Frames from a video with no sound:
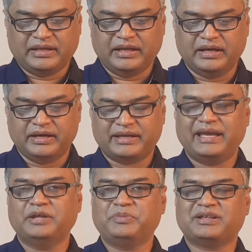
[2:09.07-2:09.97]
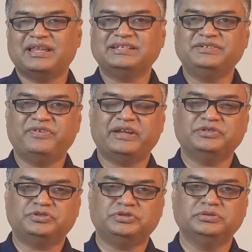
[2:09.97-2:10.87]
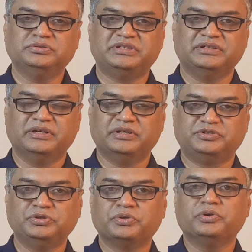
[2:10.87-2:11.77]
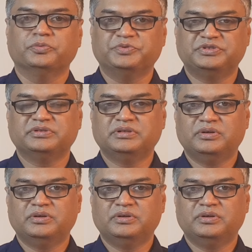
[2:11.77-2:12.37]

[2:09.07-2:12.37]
can be classified in two groups.